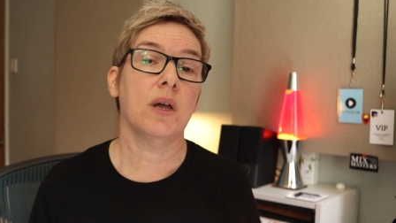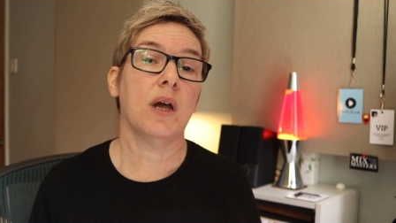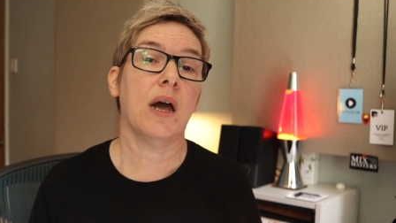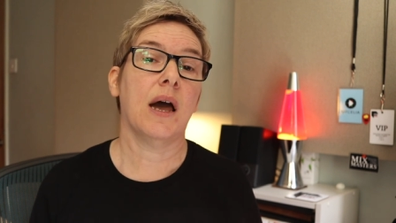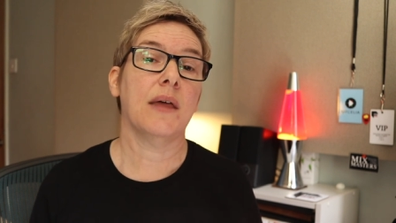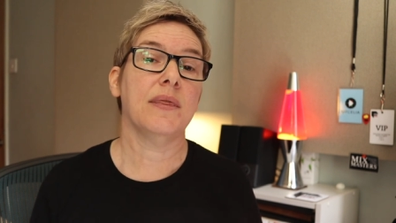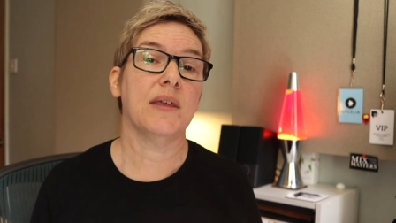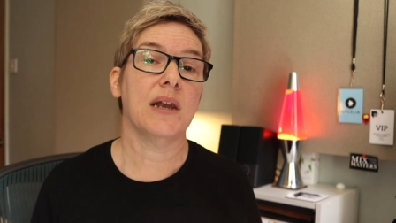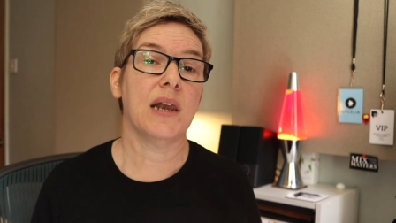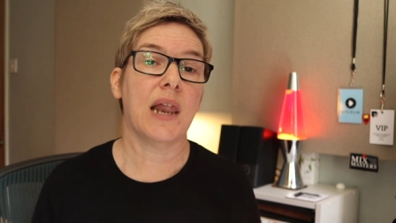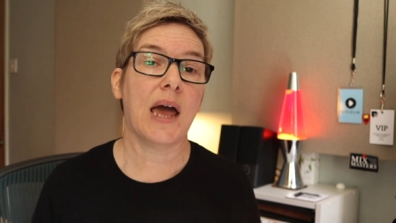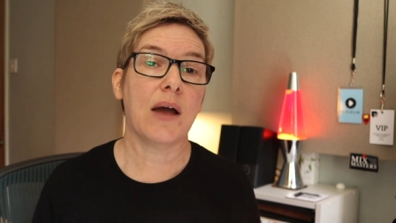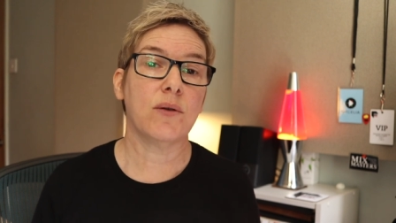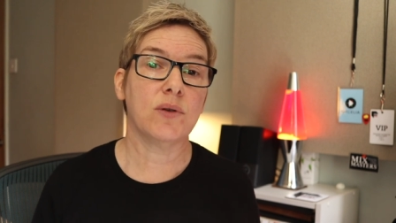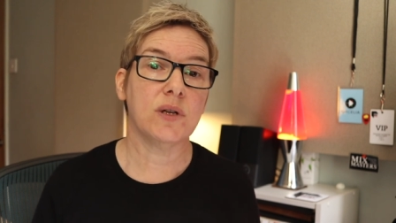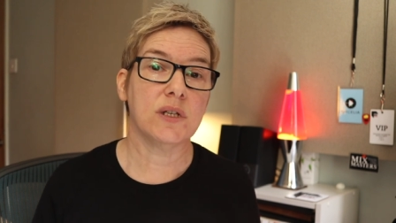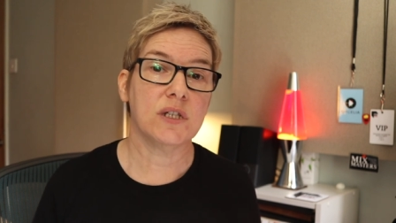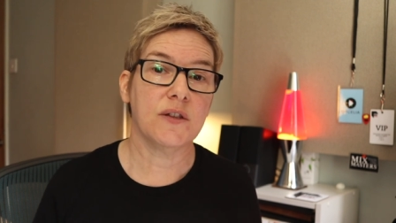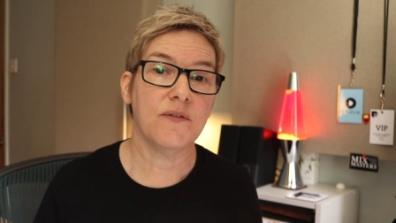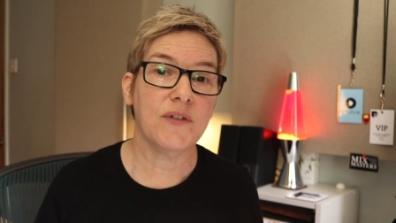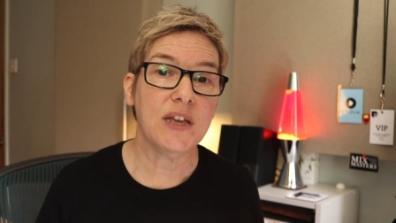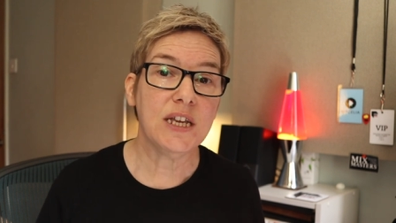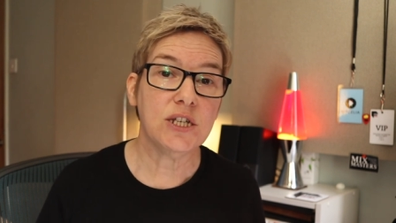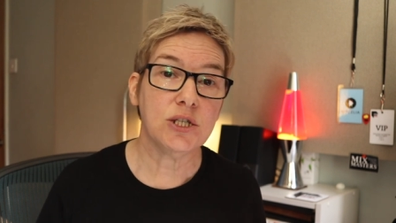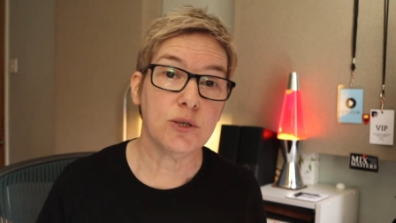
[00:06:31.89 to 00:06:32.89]
and the loudness
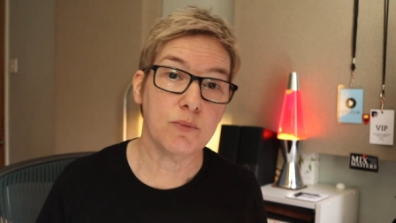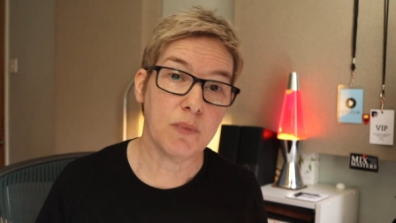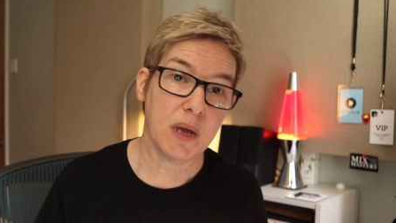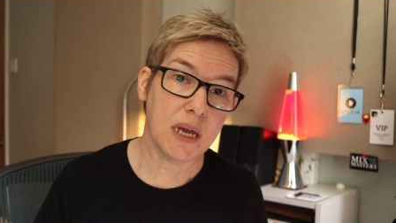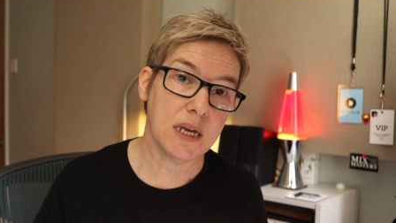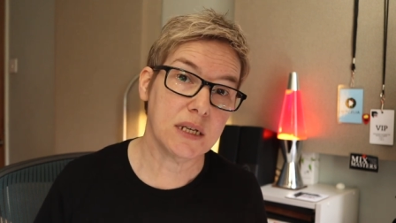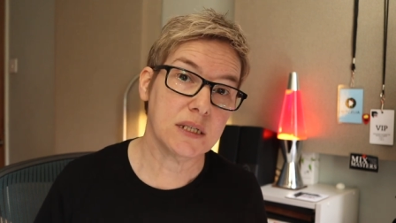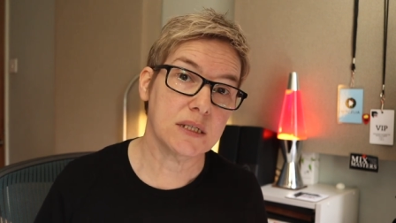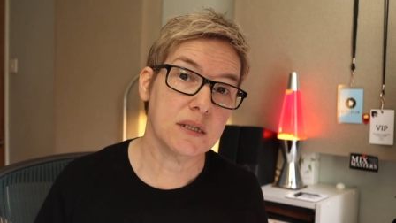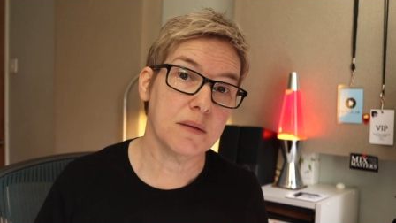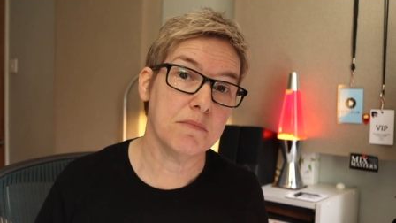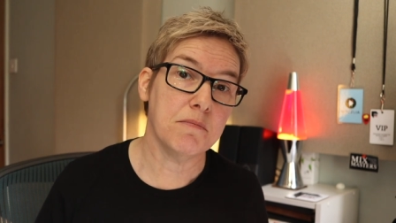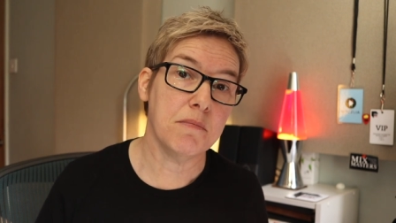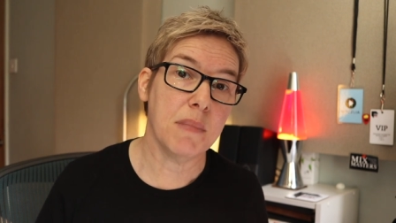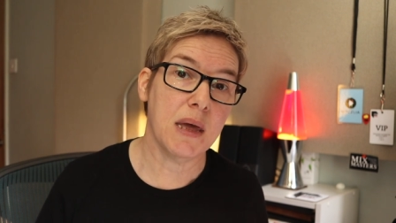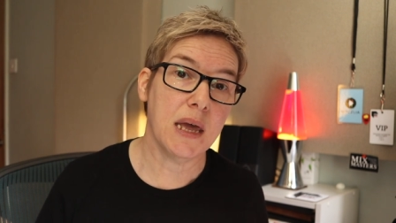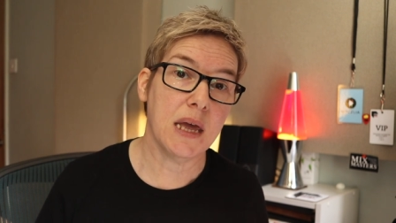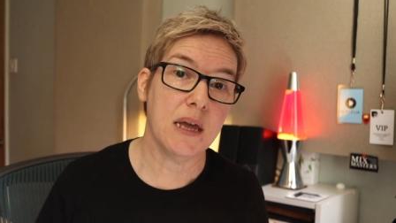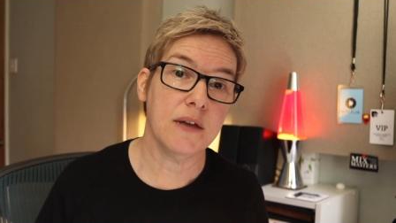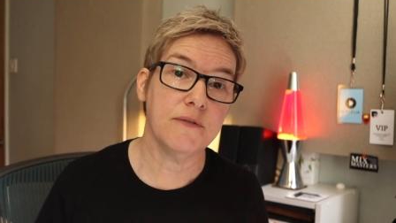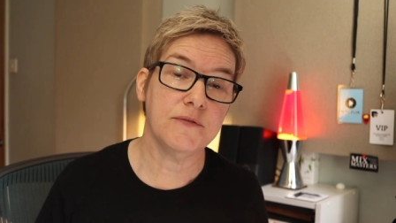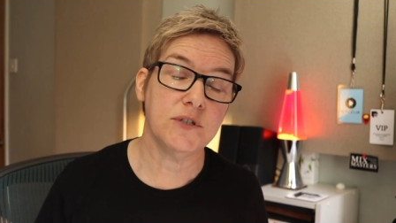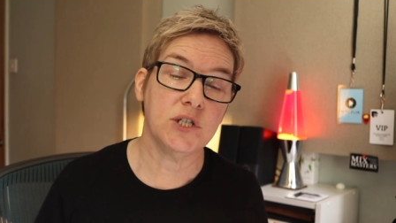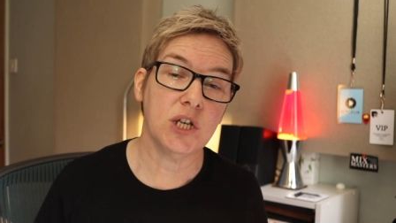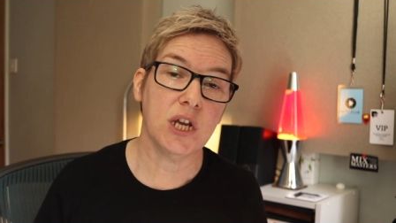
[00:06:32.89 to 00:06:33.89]
of each mix may
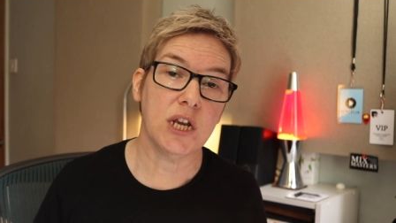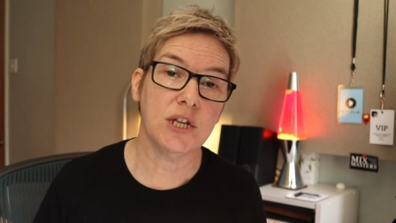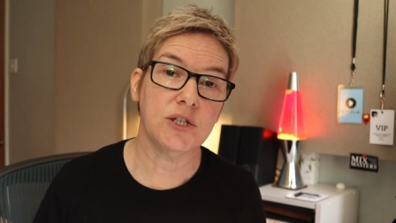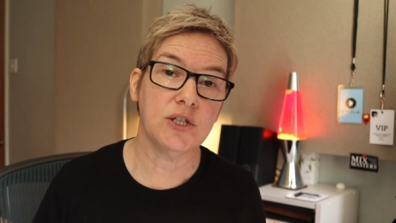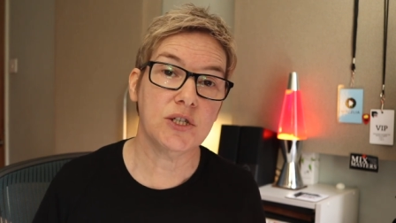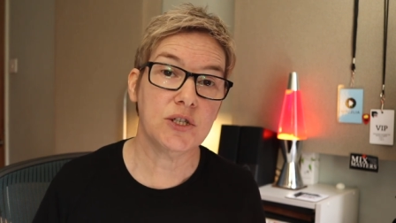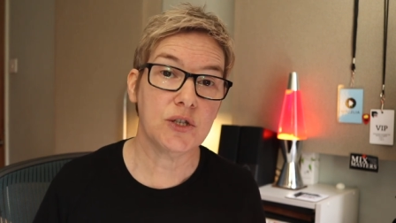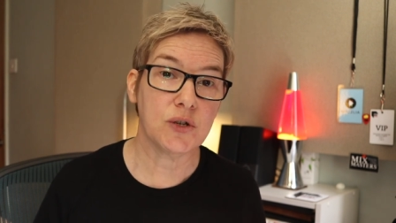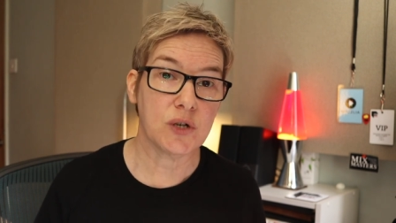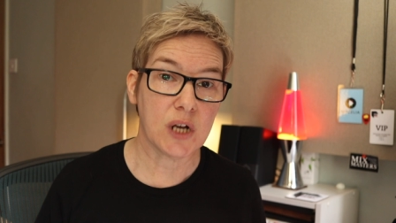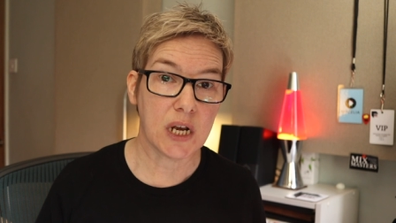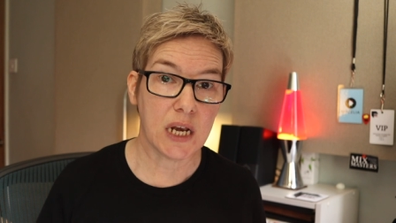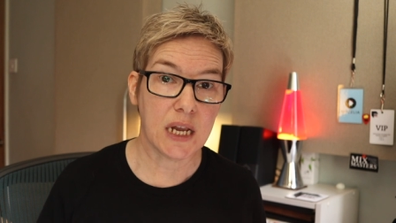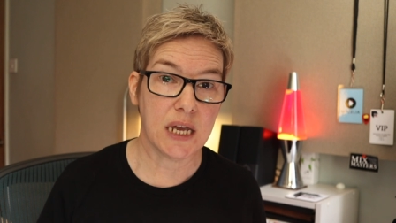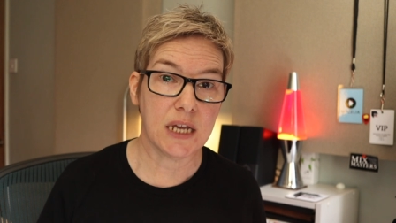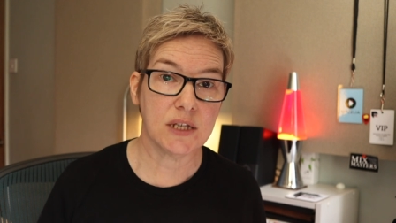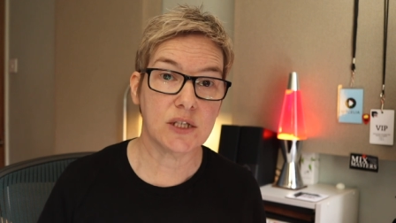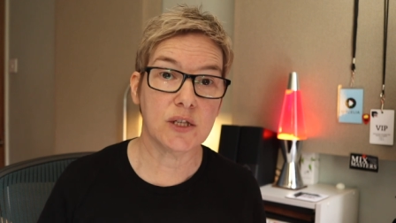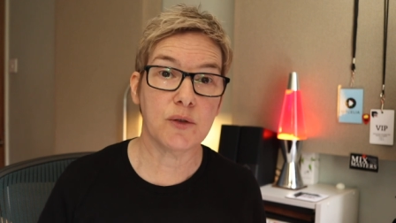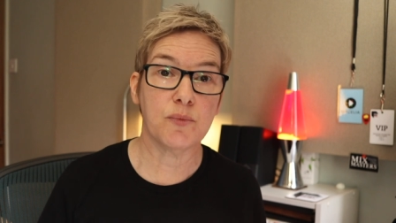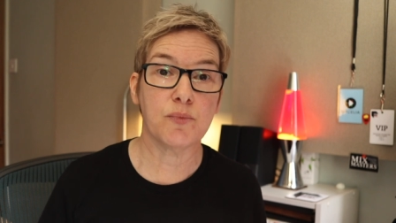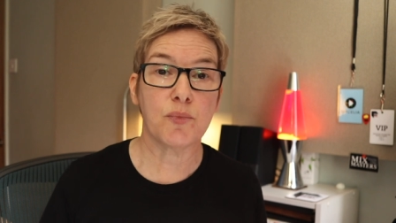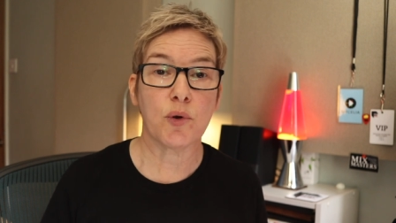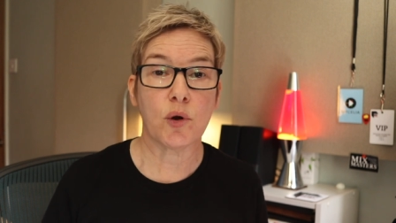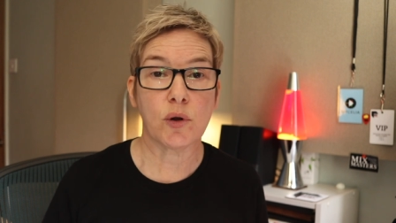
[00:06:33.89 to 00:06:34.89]
have changed subtly as
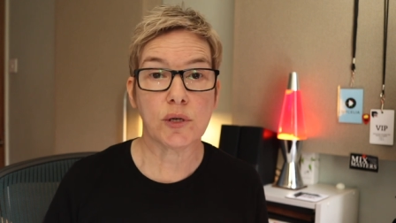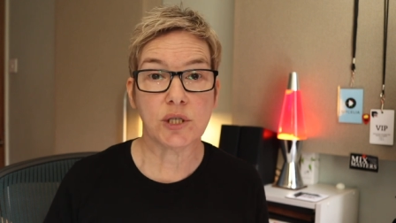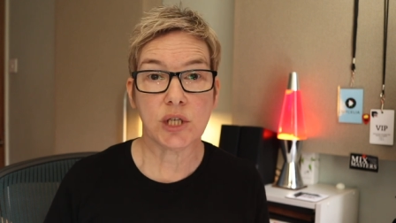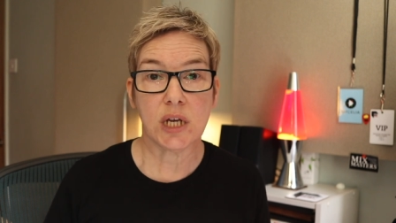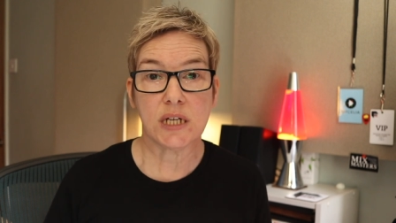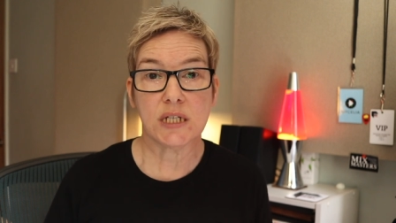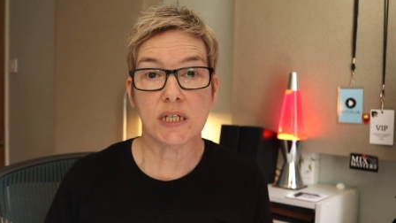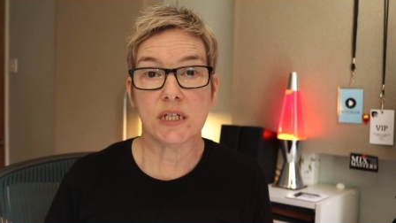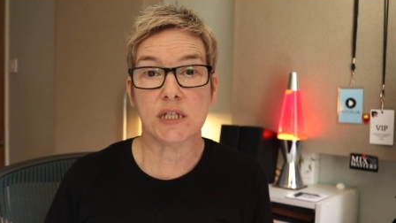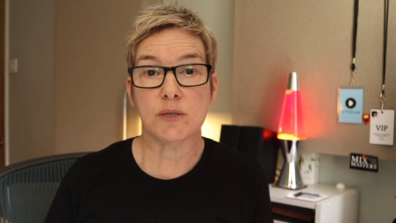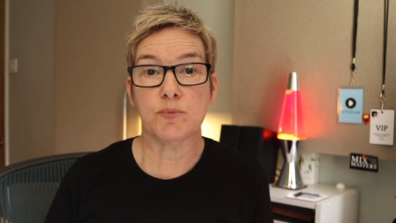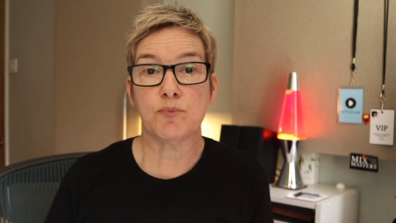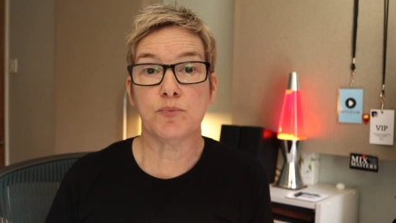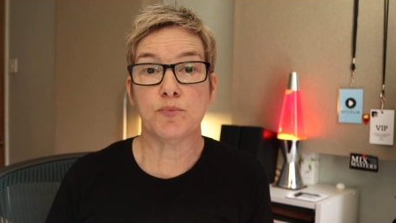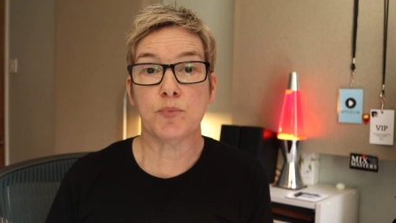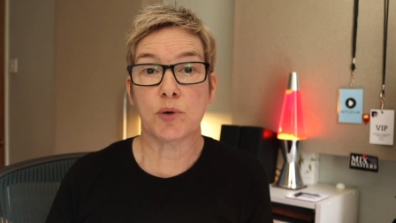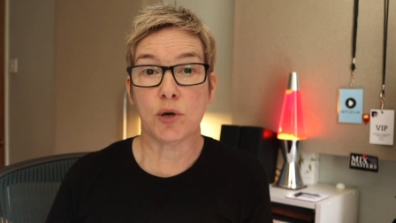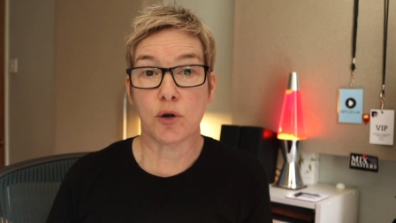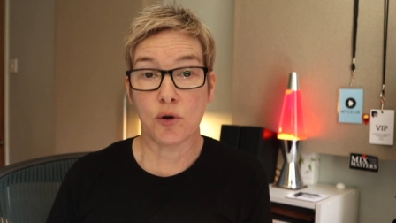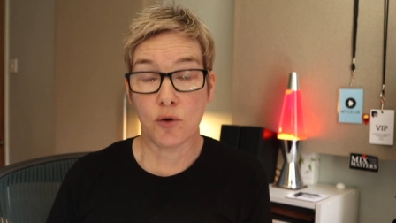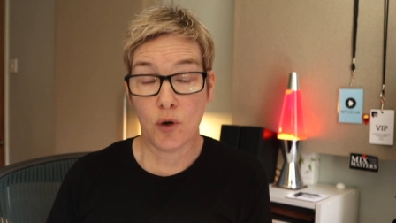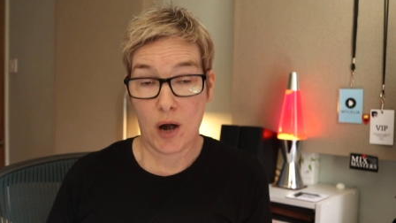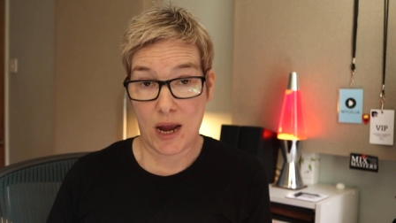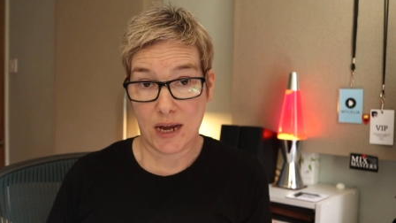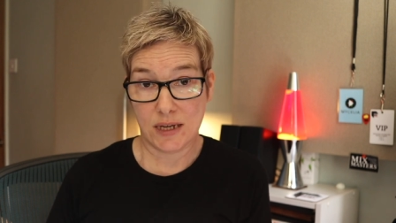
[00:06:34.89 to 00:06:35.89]
the project has
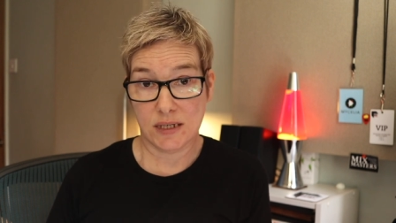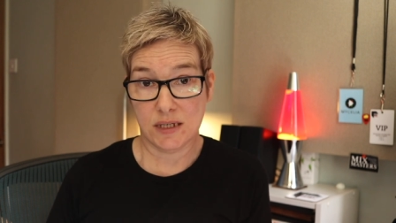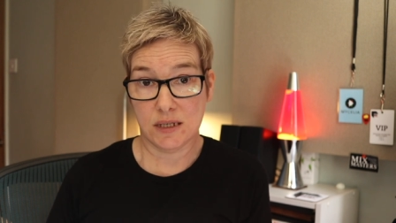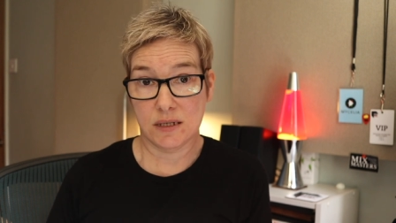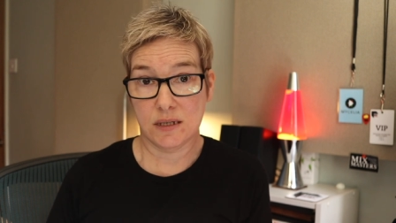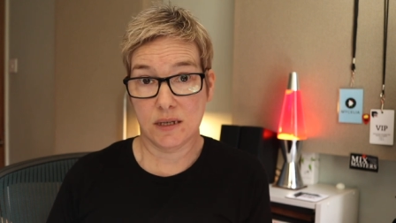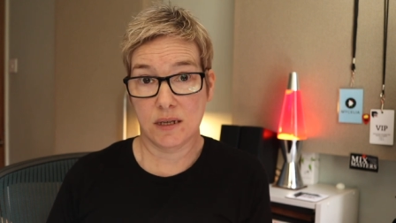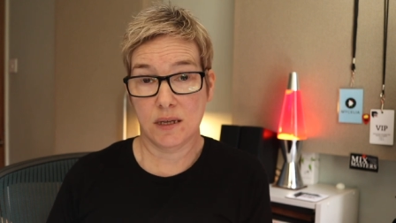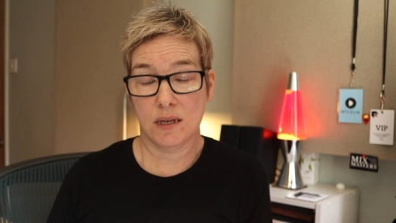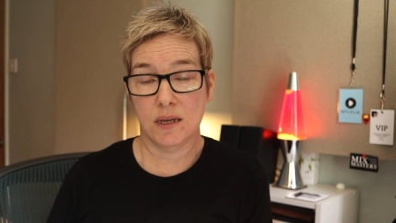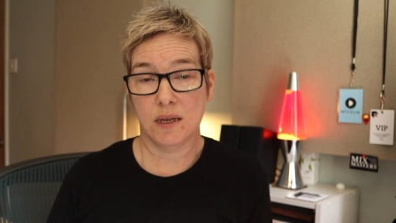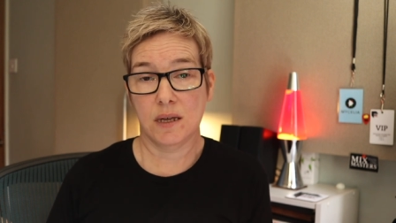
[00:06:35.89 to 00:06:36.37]
progressed